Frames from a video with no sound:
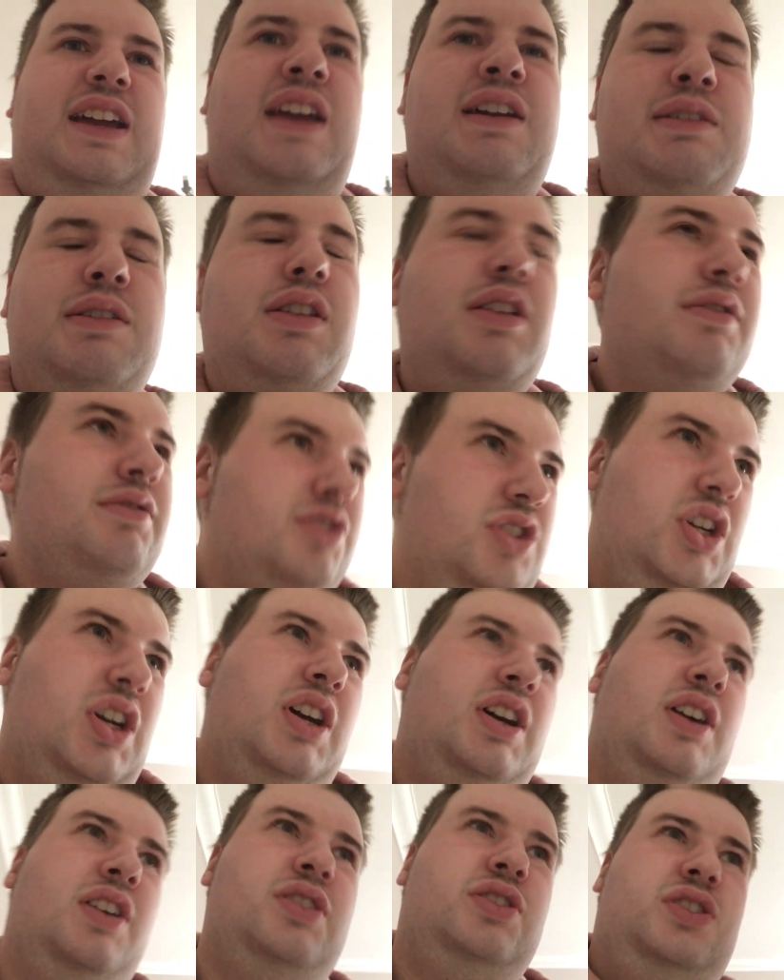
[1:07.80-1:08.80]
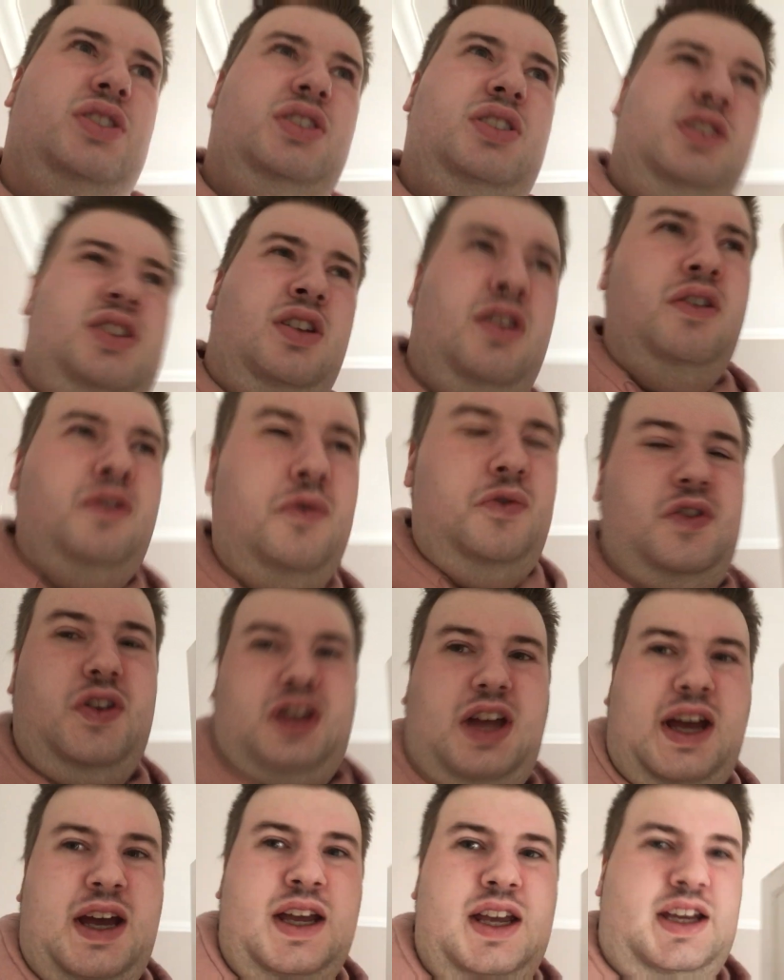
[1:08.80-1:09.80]
it was uncharged the other
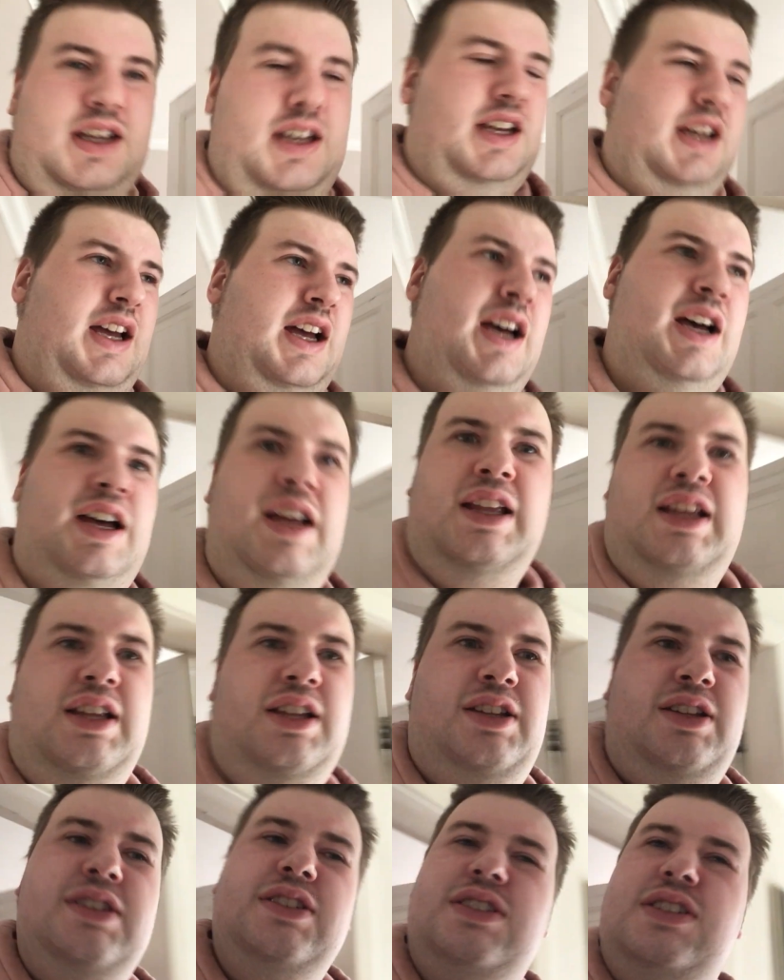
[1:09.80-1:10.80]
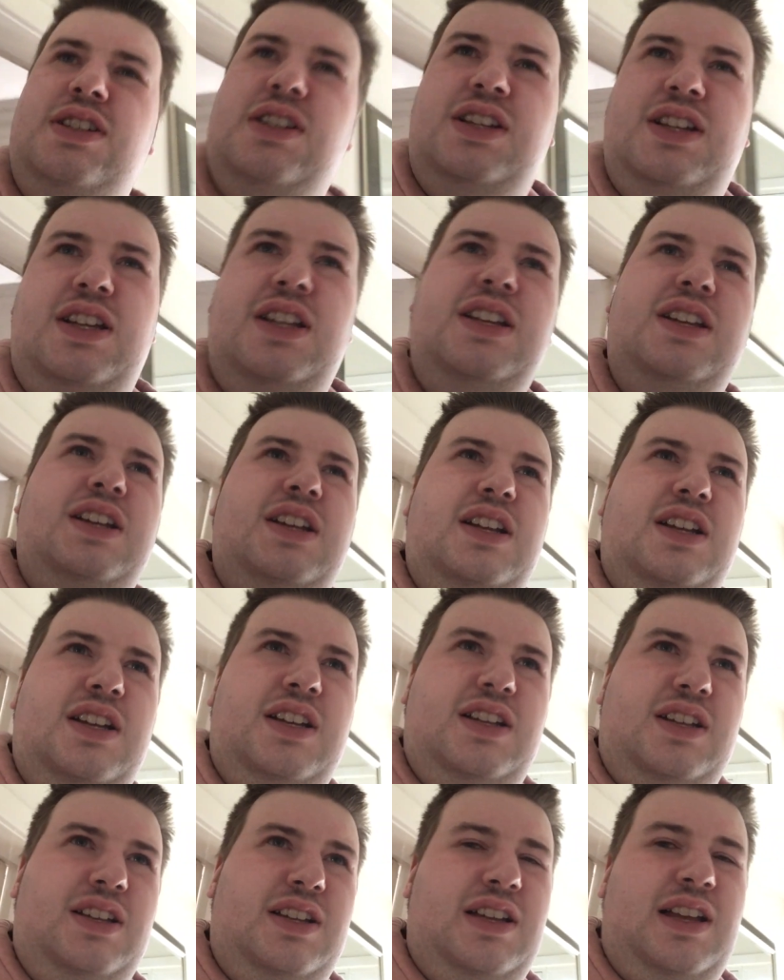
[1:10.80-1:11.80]
day, and
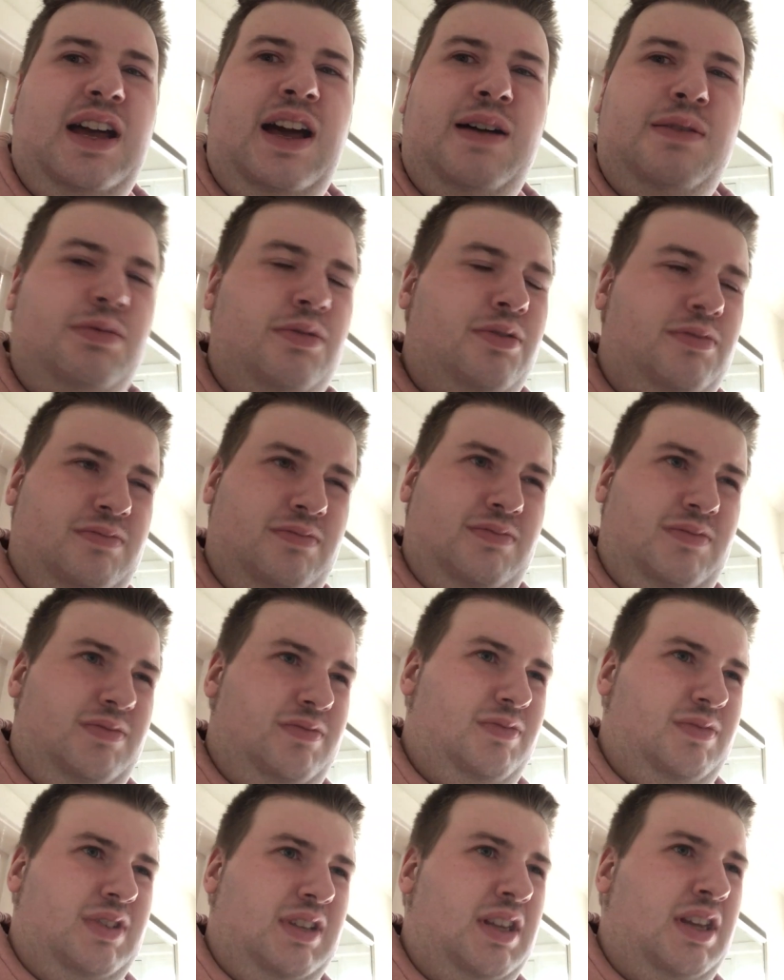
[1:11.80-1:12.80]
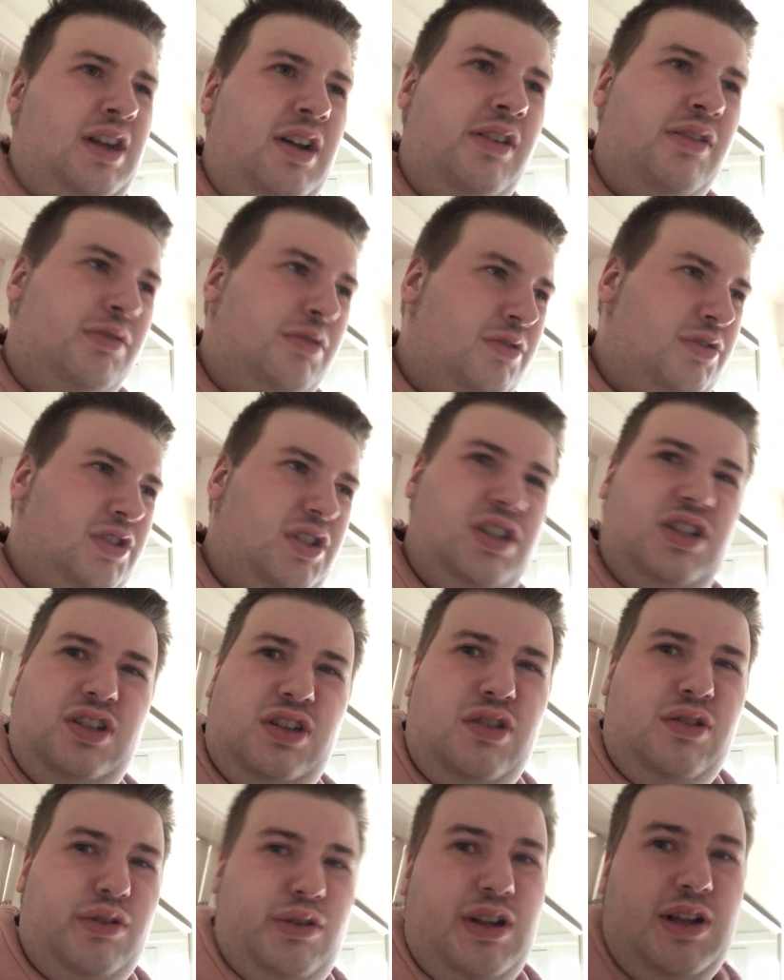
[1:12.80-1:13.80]
I wanted to
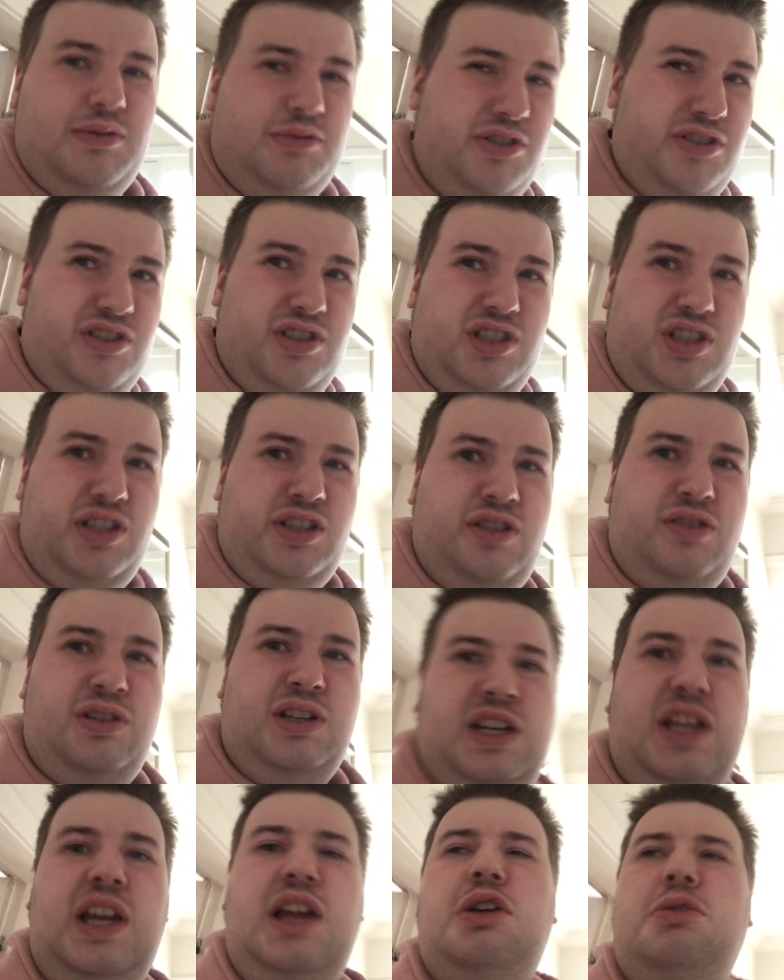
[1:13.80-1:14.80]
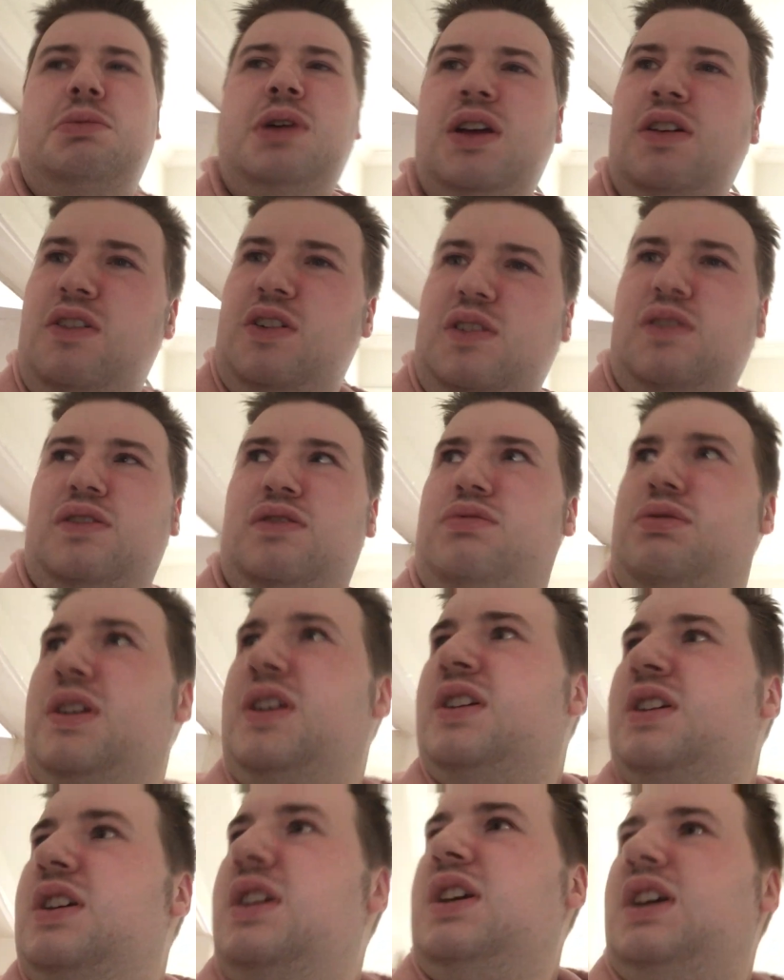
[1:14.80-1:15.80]
use the laptop to do a bit of
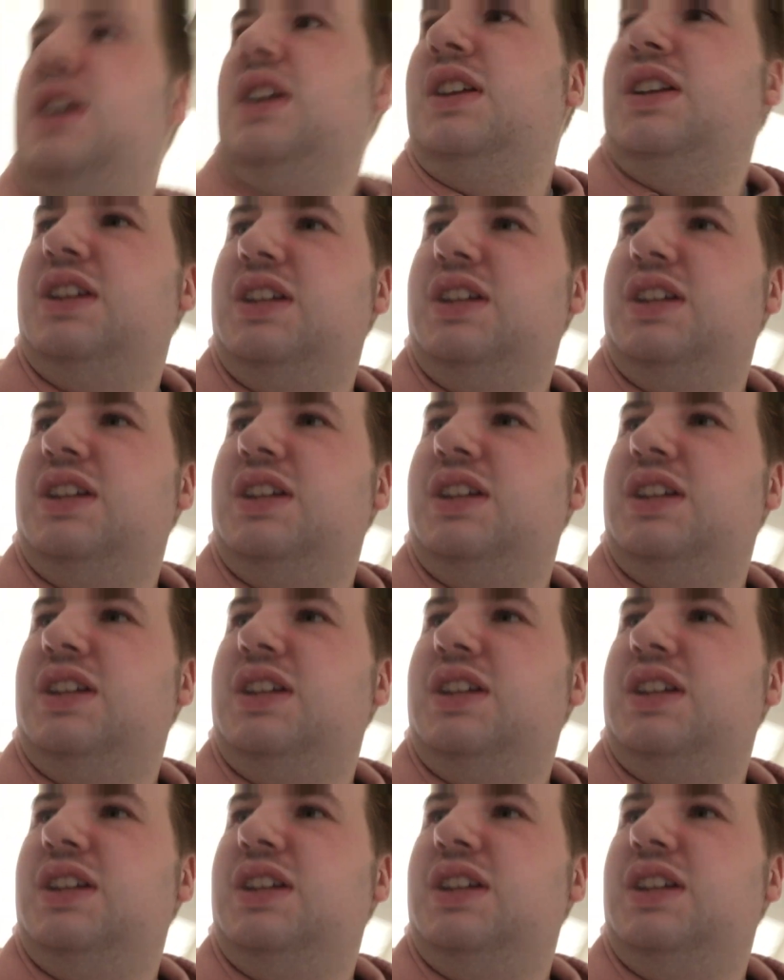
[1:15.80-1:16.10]
coursework.